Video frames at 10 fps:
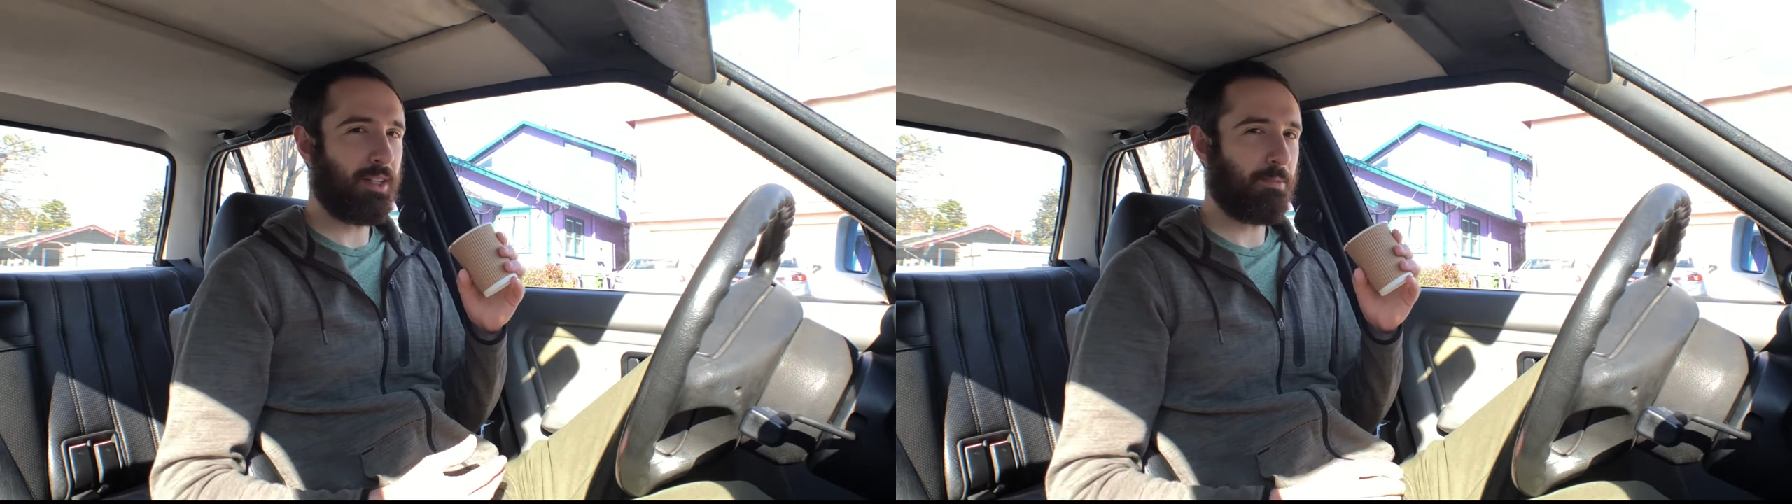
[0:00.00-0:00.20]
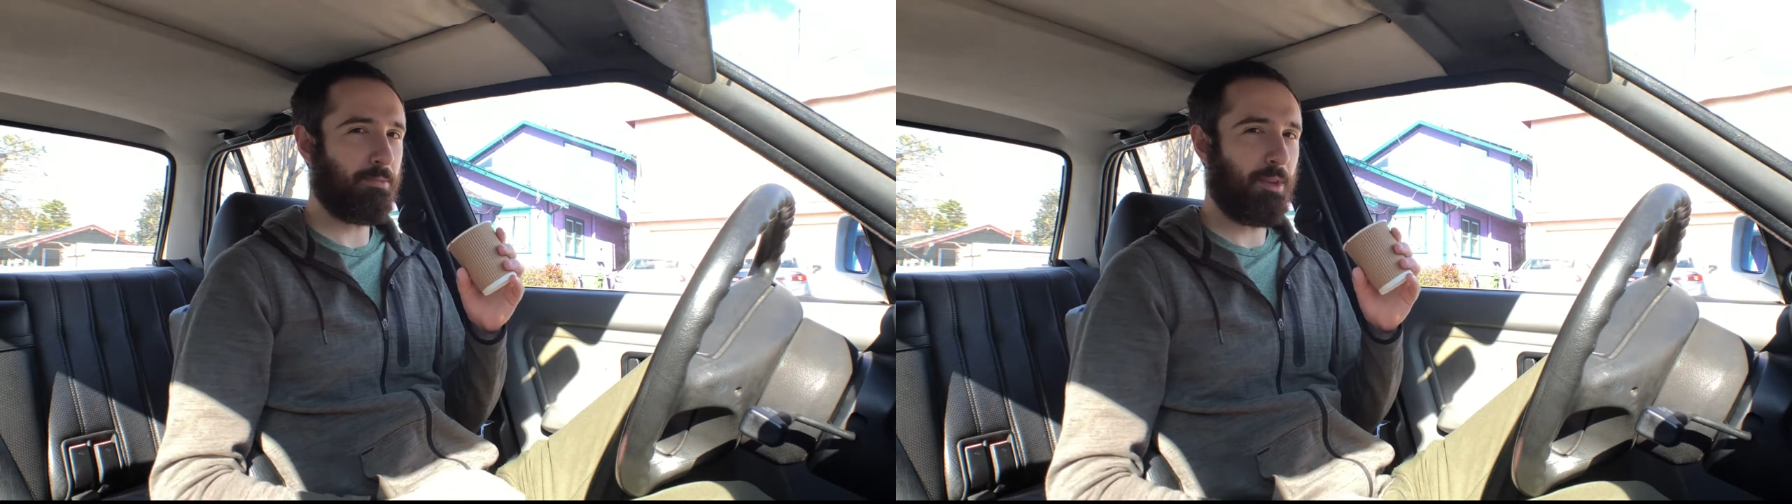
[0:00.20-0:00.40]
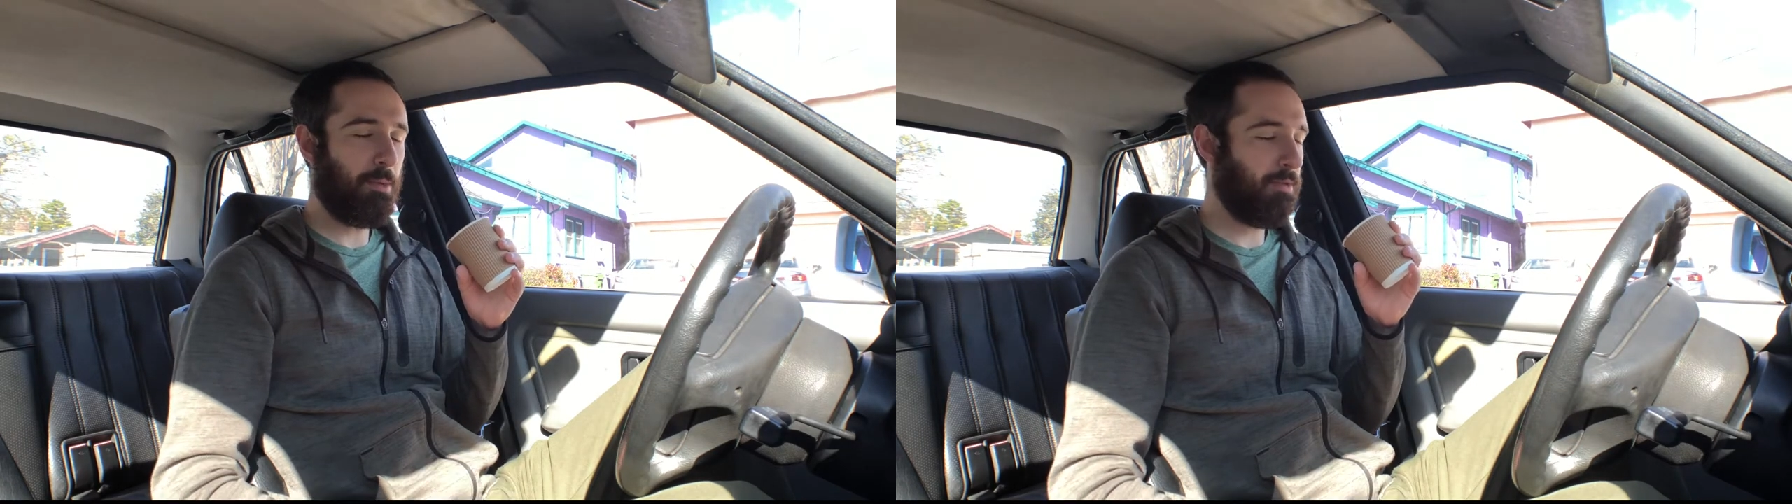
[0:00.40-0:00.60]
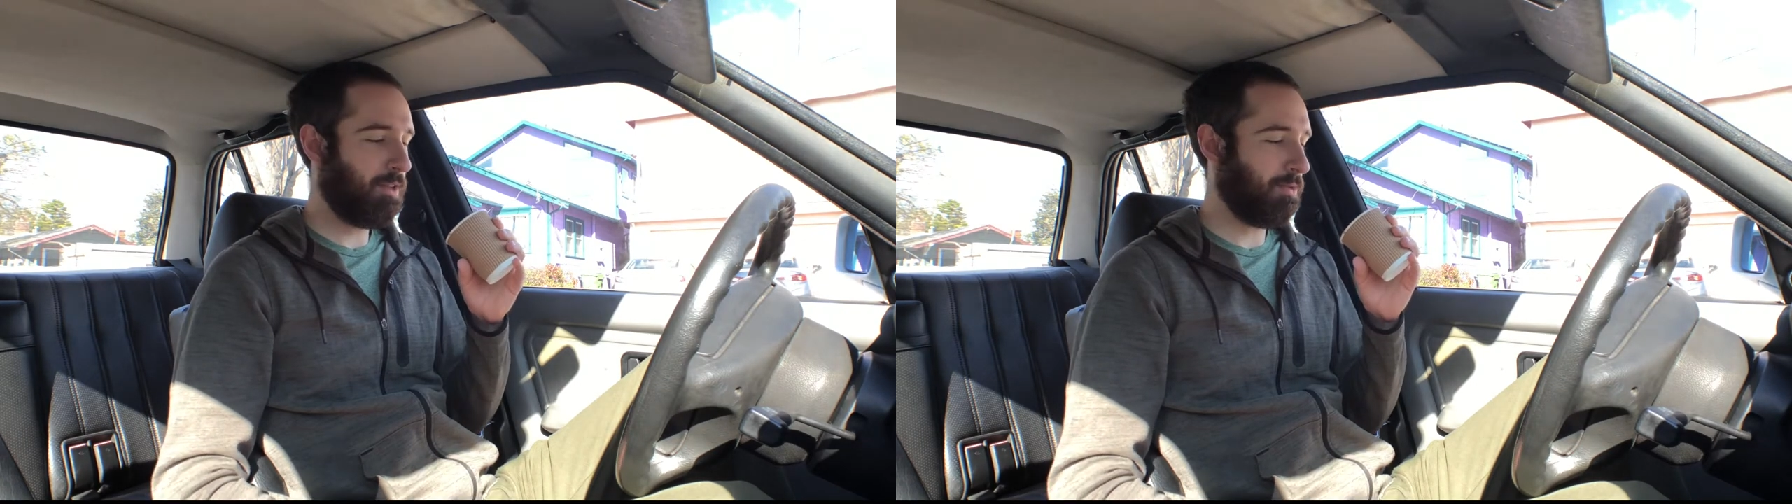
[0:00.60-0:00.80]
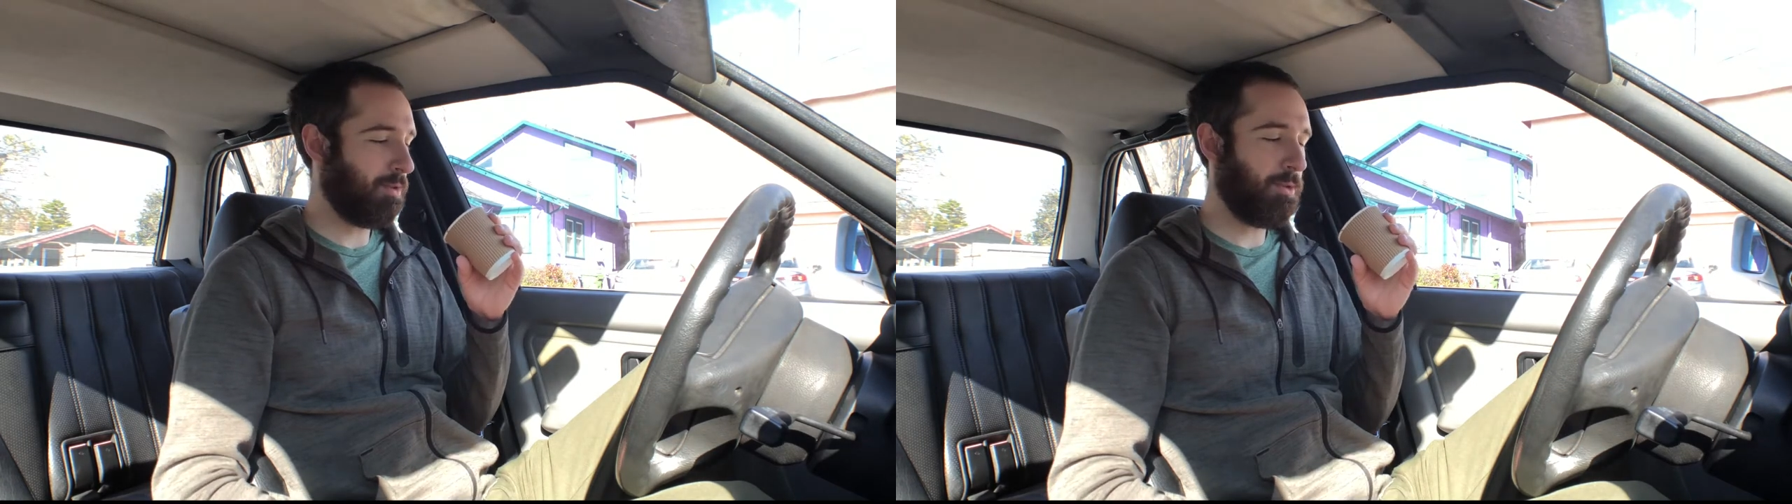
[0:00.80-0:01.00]
like maybe even
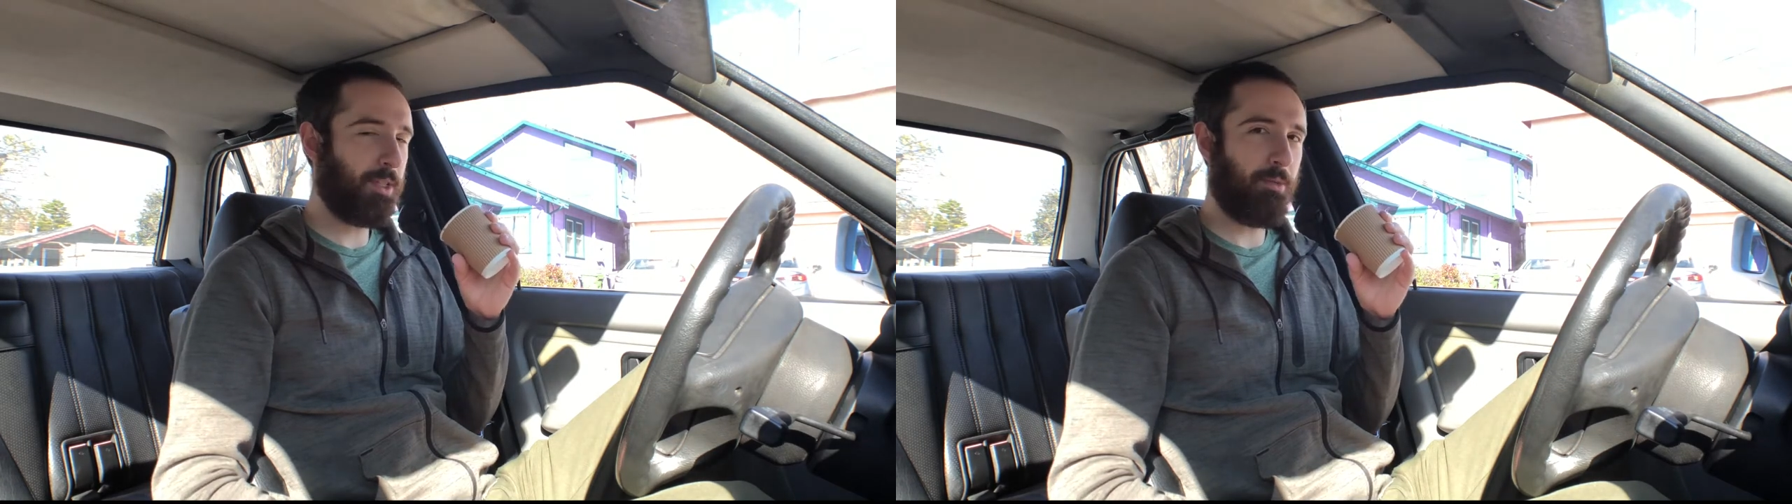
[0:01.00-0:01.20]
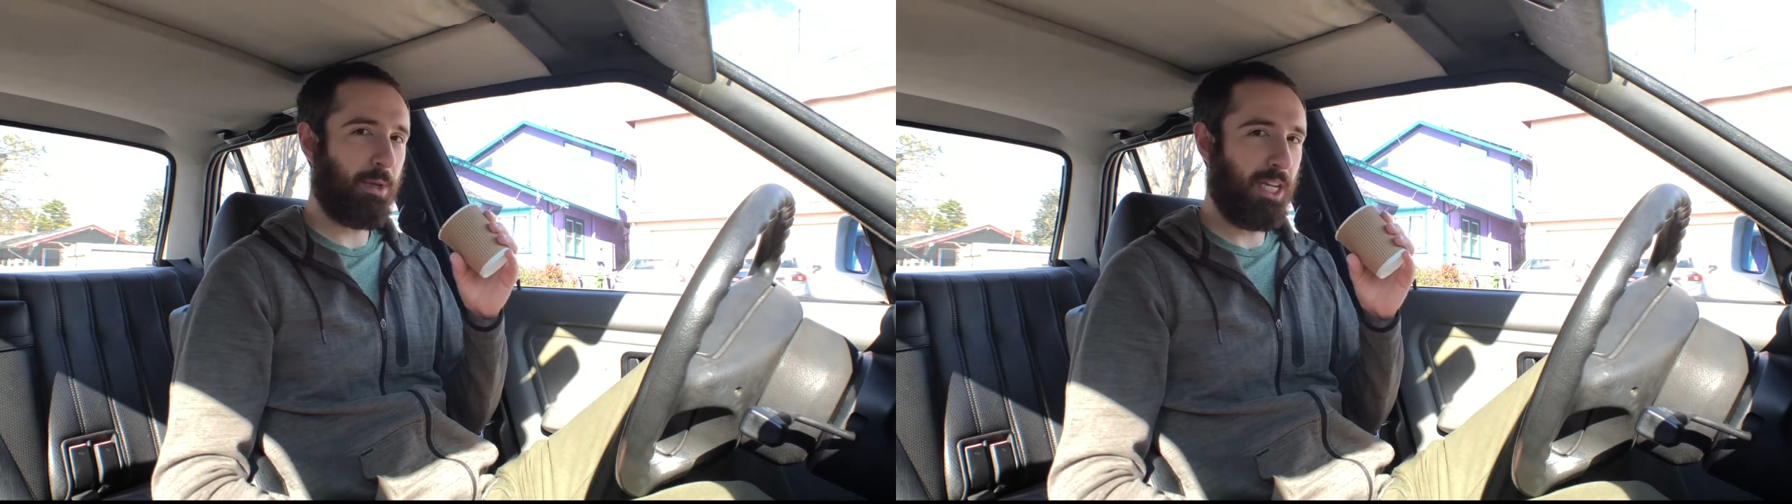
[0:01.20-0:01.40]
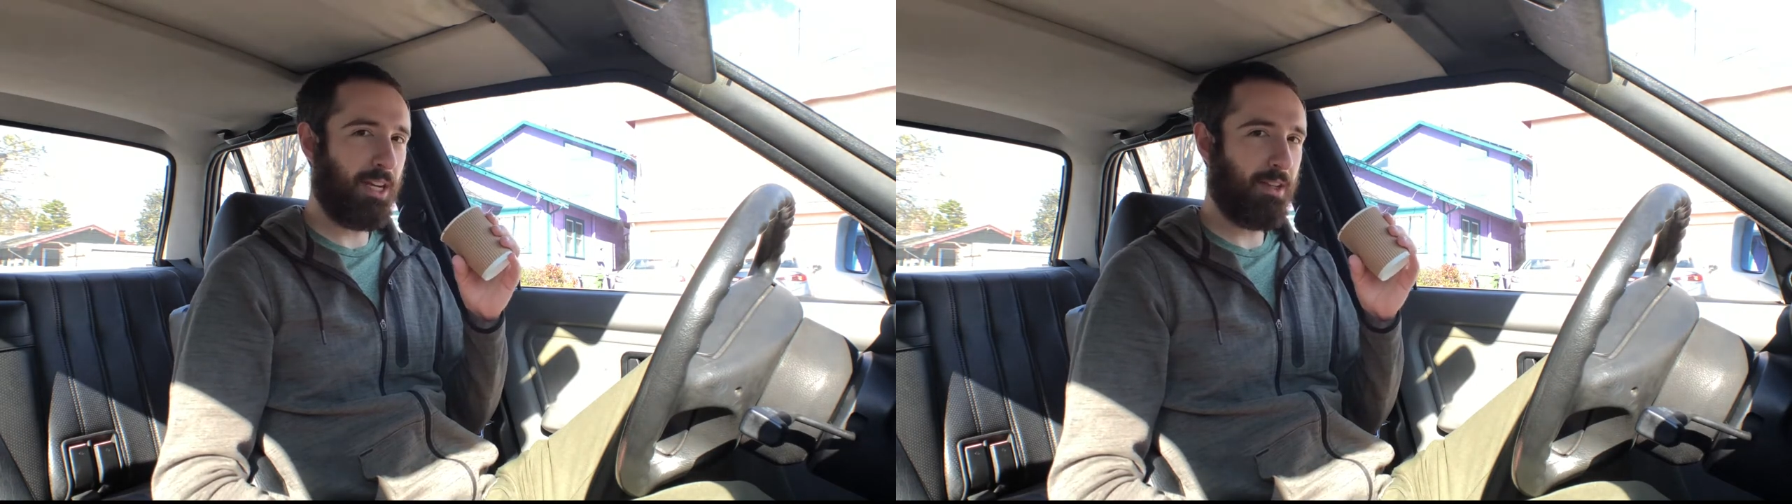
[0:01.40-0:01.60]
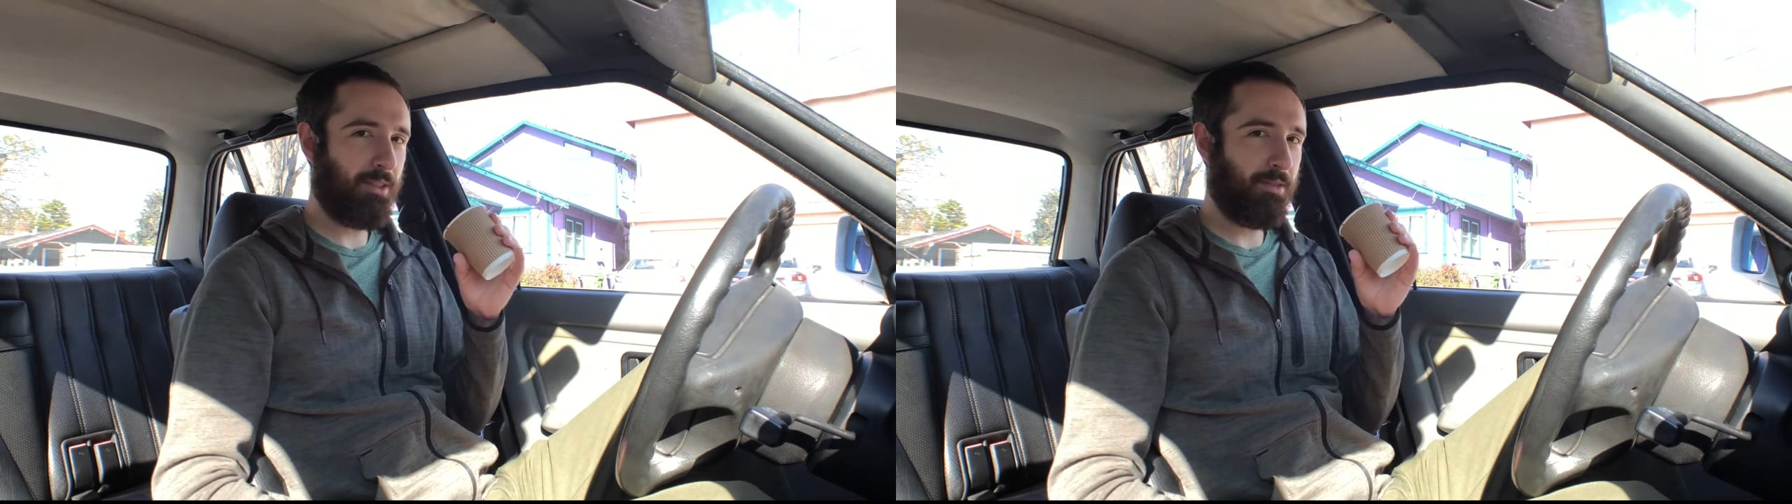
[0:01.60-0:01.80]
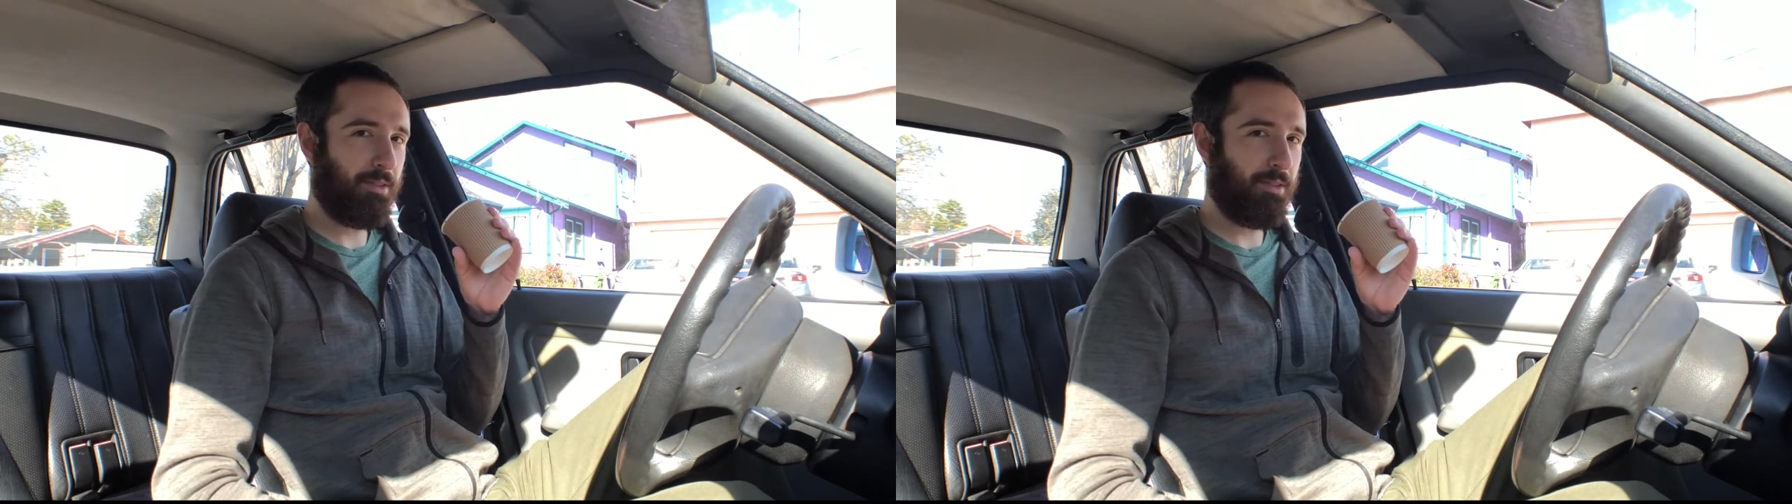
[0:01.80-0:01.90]
a roasted peanut.